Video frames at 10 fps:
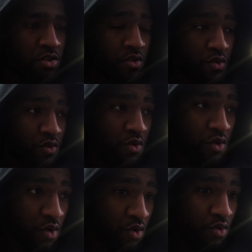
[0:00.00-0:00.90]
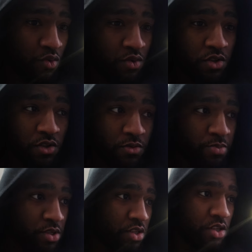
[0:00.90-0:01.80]
It's cold as a
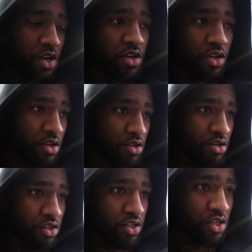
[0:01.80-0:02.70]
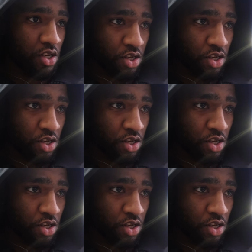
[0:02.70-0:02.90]
bitch out here, G.